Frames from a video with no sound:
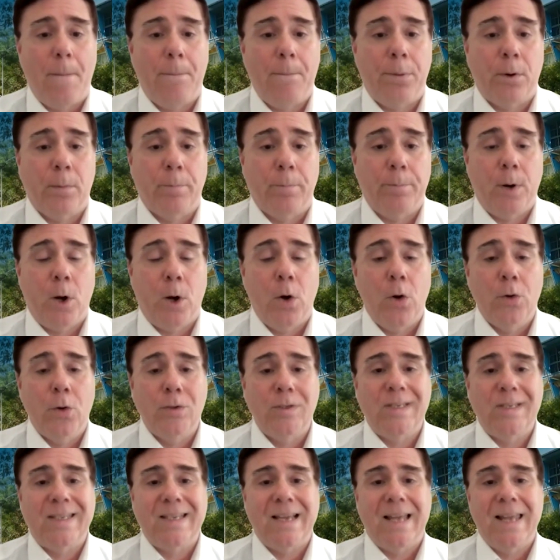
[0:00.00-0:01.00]

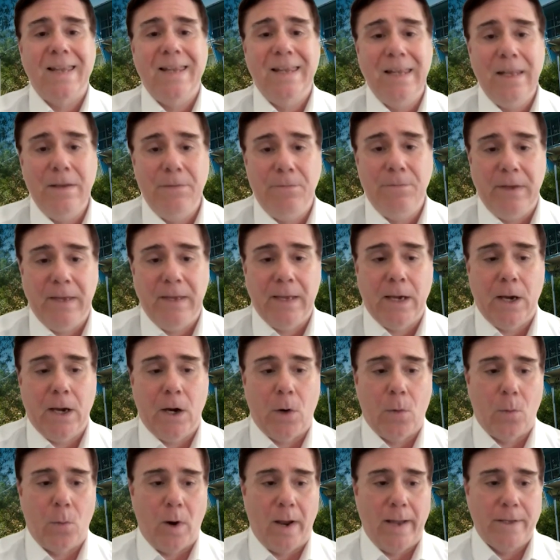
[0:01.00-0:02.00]
proposed living
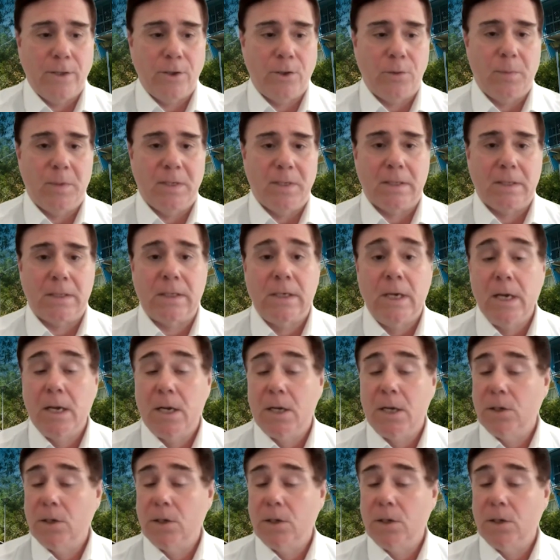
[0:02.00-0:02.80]
arrangements.